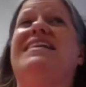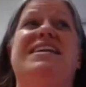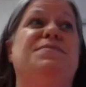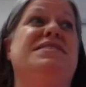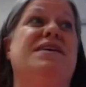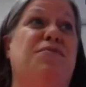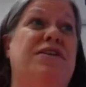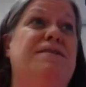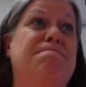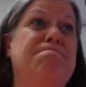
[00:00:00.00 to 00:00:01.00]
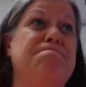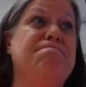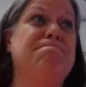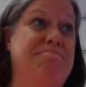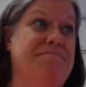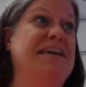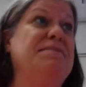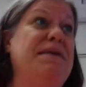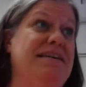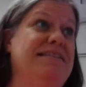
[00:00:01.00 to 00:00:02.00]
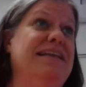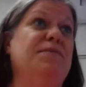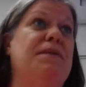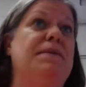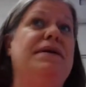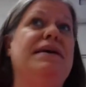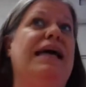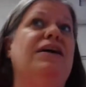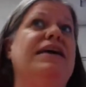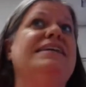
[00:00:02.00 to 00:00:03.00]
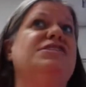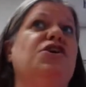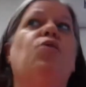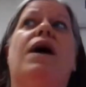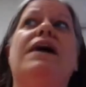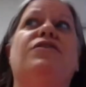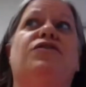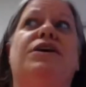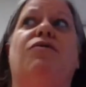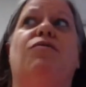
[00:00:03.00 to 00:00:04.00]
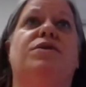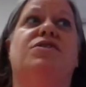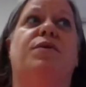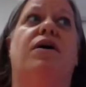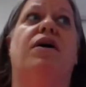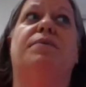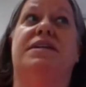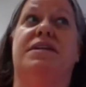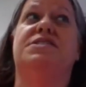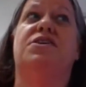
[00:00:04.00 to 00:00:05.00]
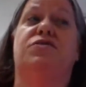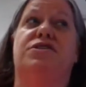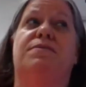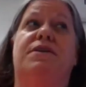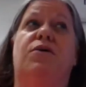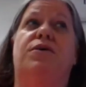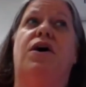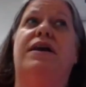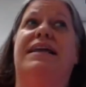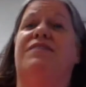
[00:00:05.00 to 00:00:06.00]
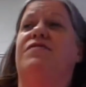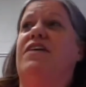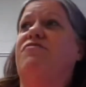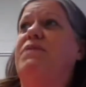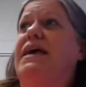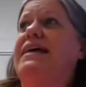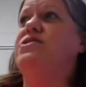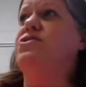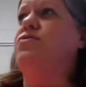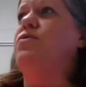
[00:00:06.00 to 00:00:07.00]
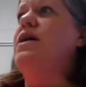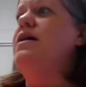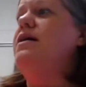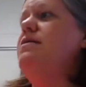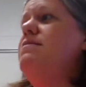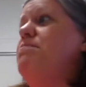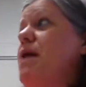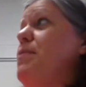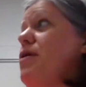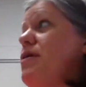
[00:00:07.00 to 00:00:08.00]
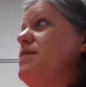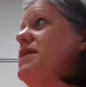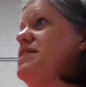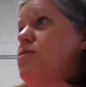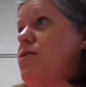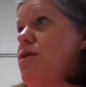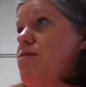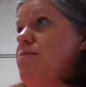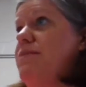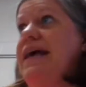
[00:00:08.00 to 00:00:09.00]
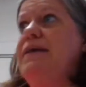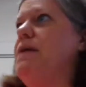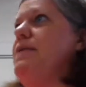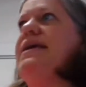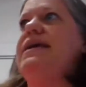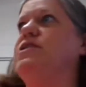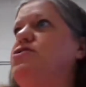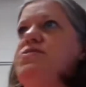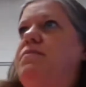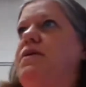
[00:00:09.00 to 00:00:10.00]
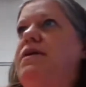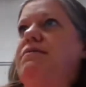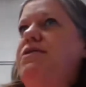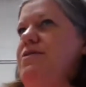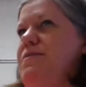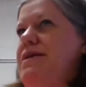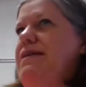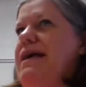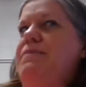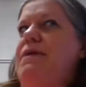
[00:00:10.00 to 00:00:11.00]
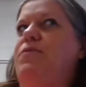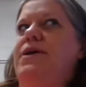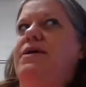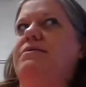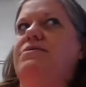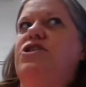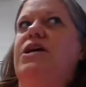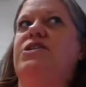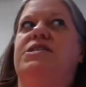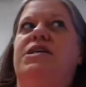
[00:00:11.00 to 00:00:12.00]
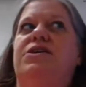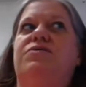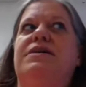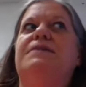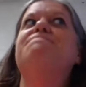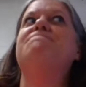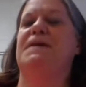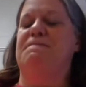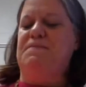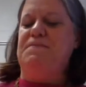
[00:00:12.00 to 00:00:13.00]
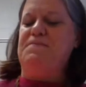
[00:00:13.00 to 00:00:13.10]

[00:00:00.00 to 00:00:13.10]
that they need to be separated think about it like maybe I, uh, he doesn't know why they're here and what's going on but he does know there's something going on and if they've planned to bombard him in his own home like maybe he can do something you know what i mean like maybe we can change the scenery yeah